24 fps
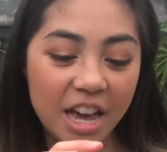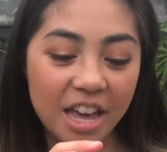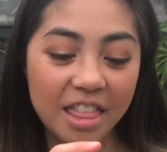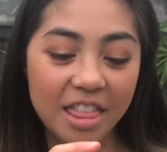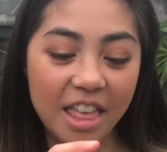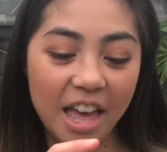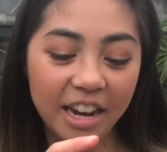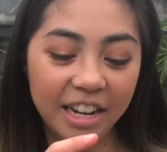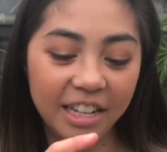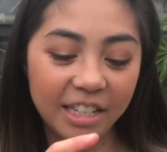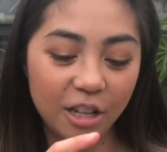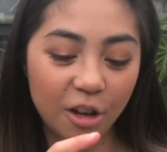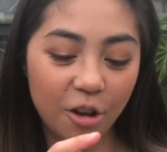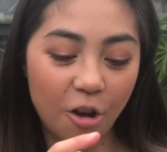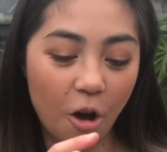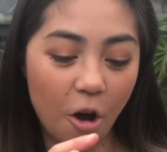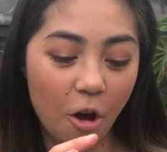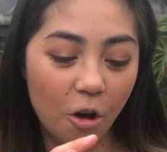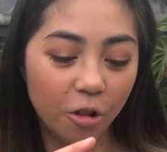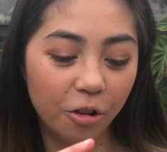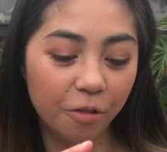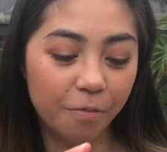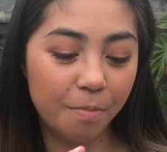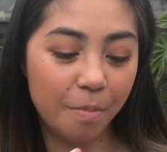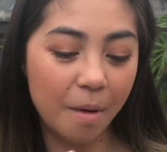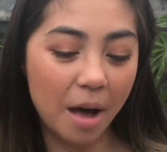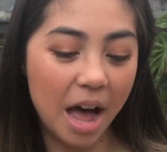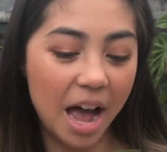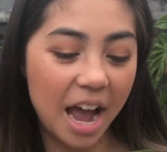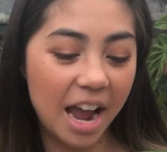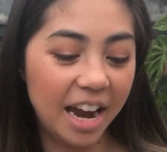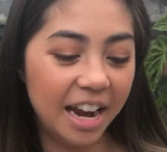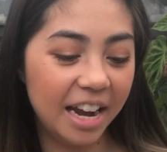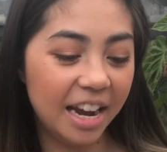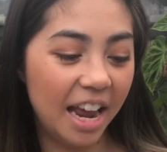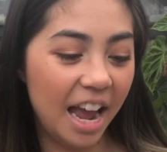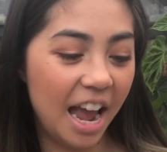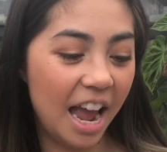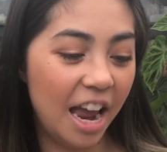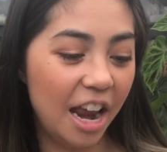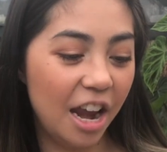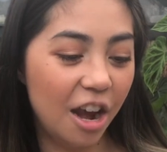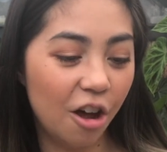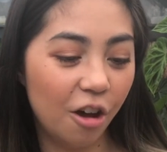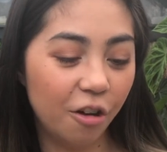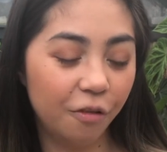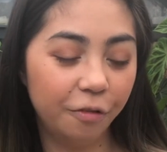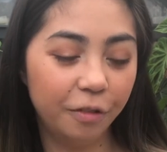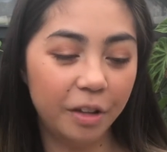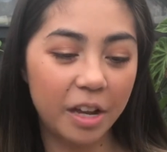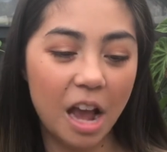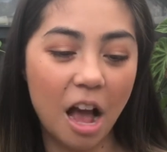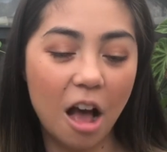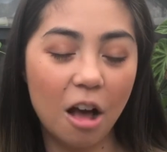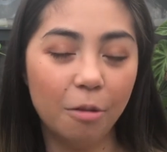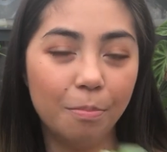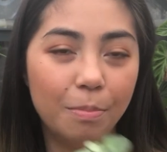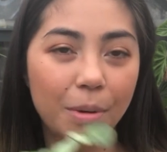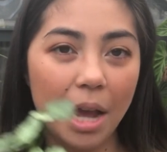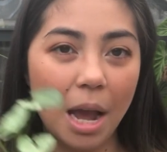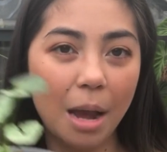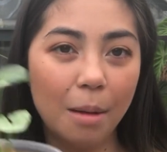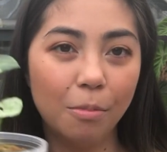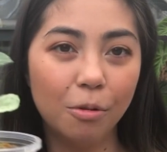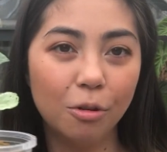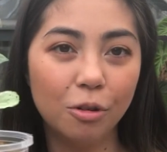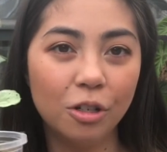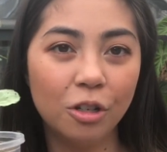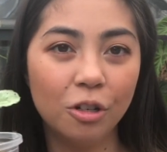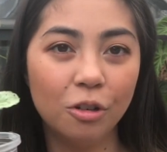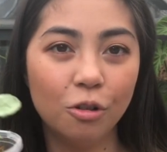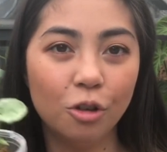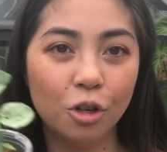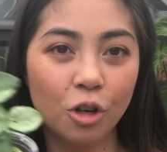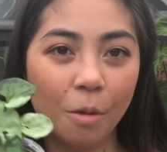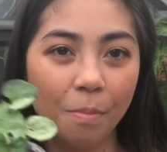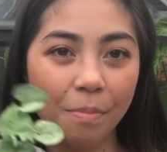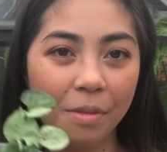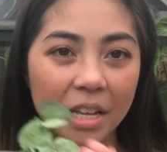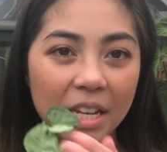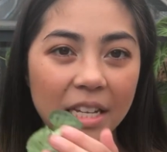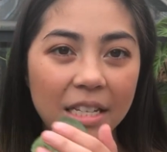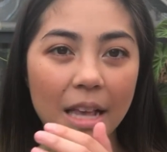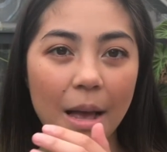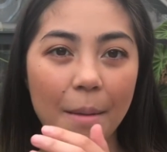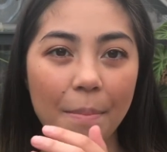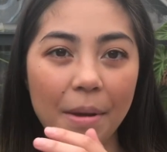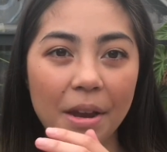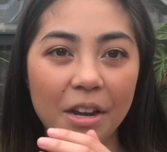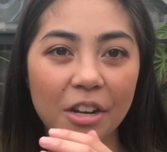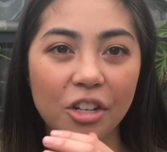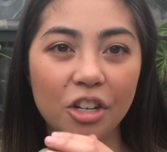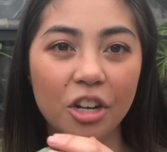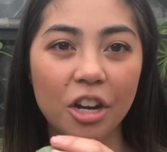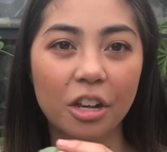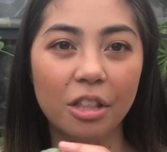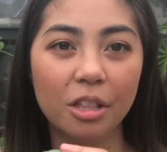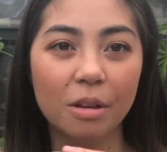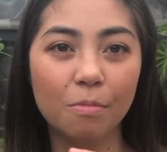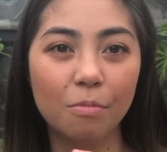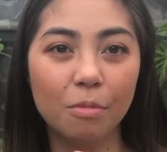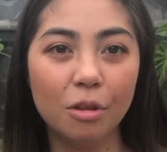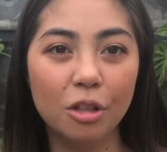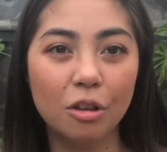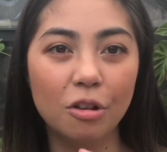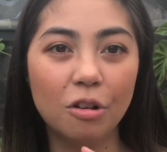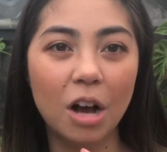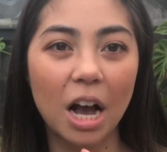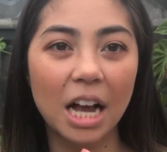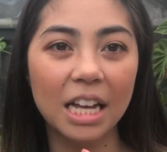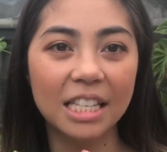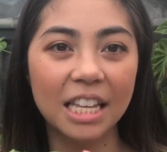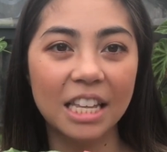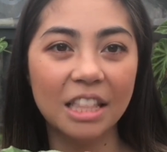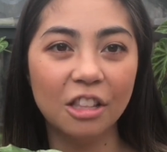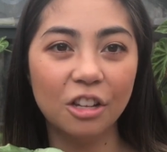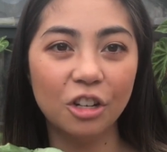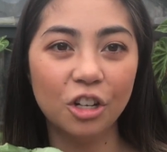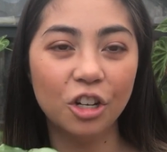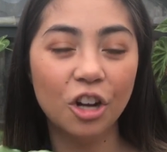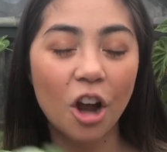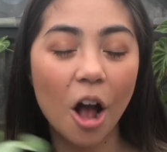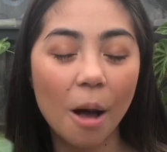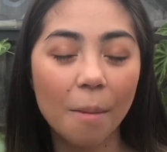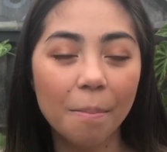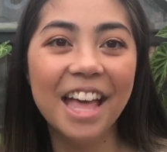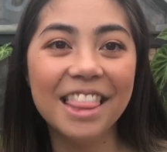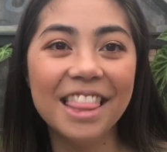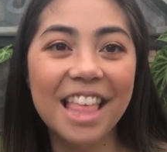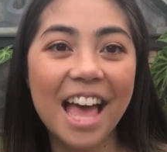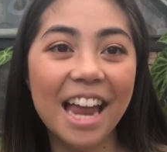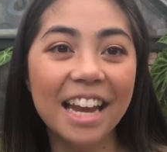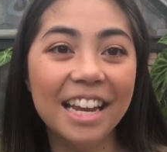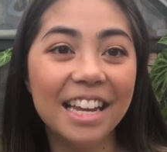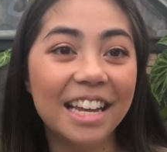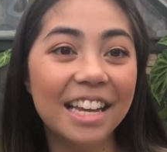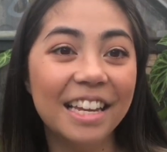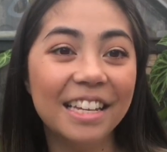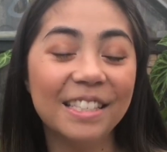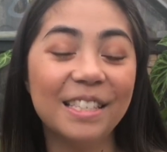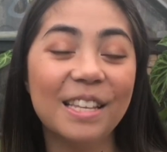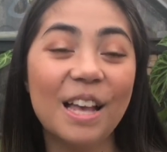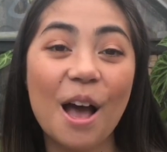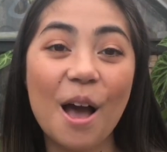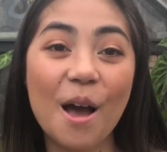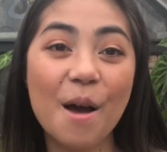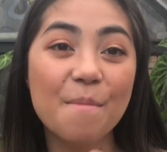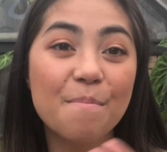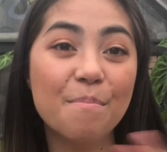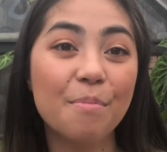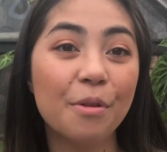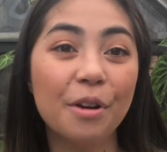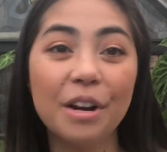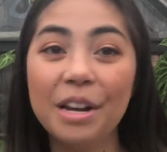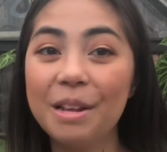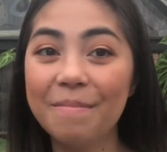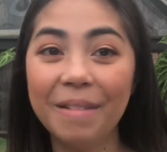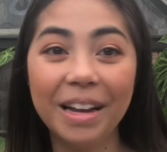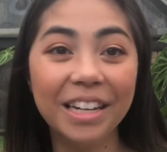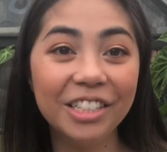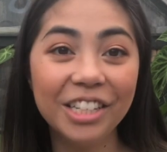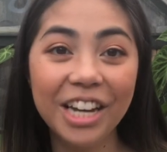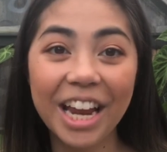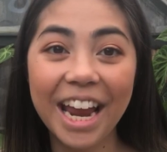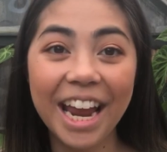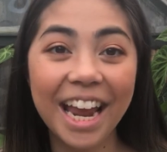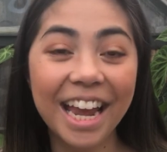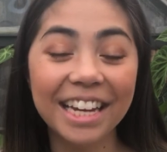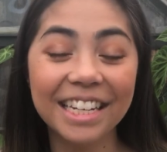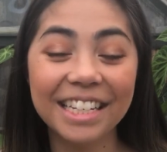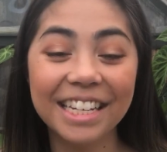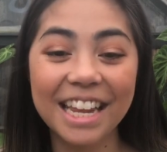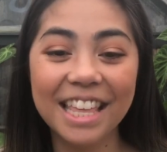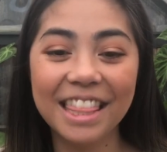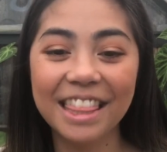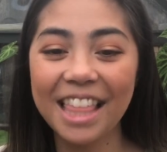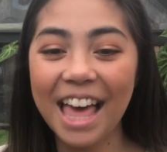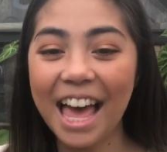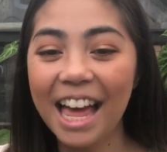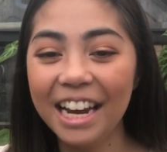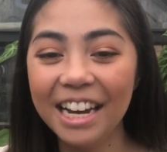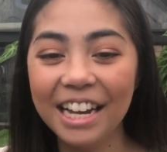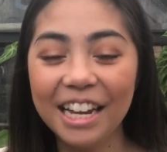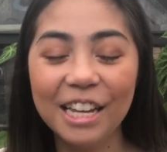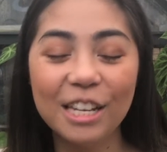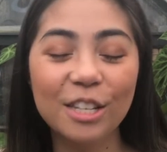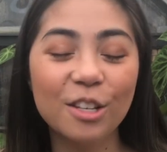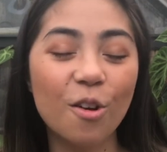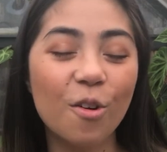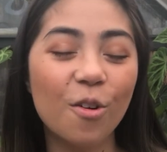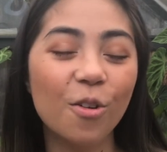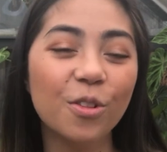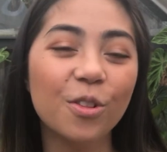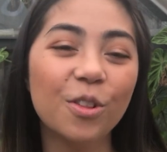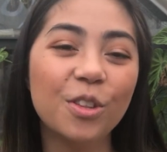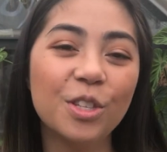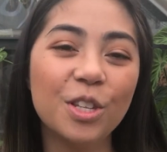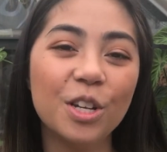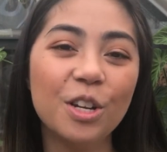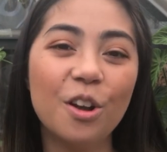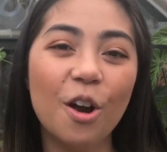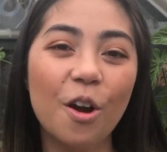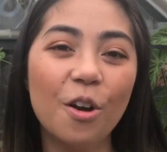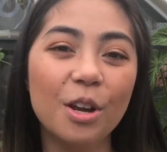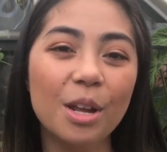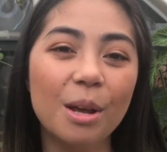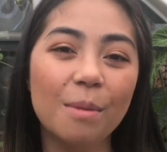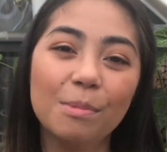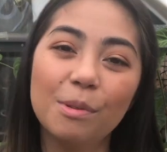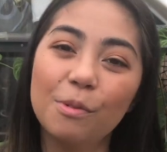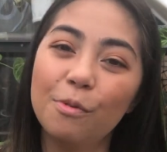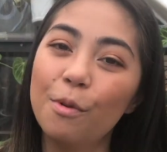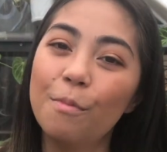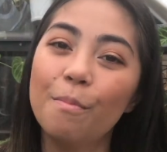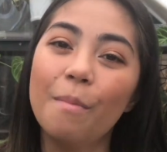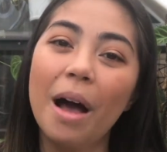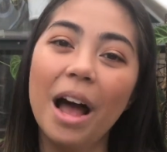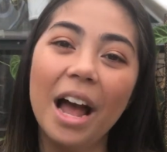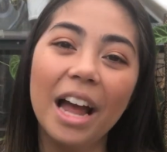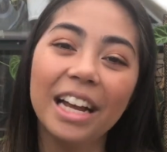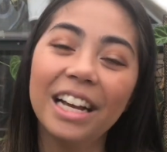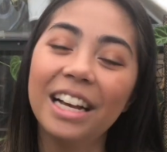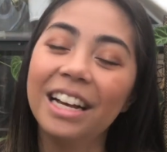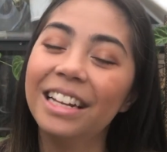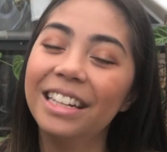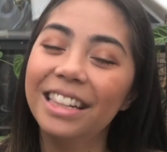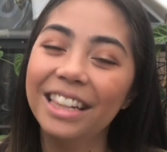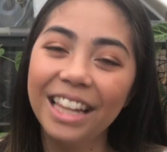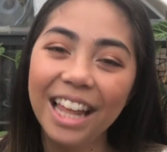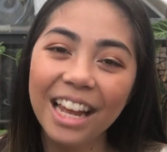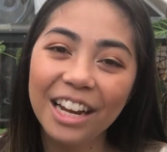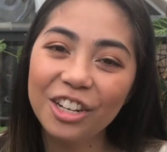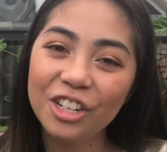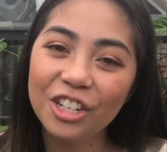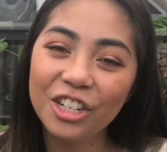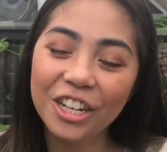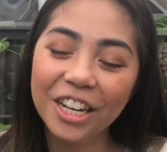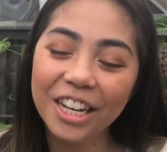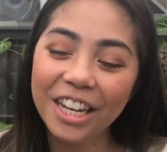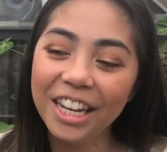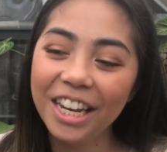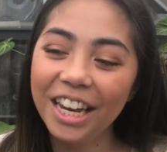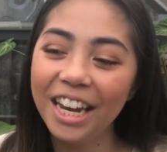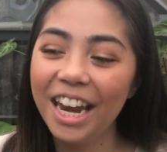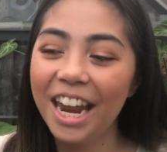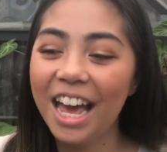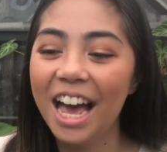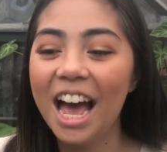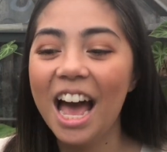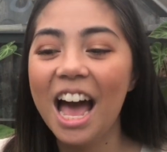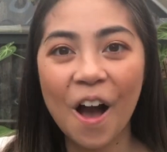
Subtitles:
that is a goal of mine, and hopefully I'll be able to chop these up and share them with you guys in the shop. That is pretty much it. That is all the Syngoniums from my collection.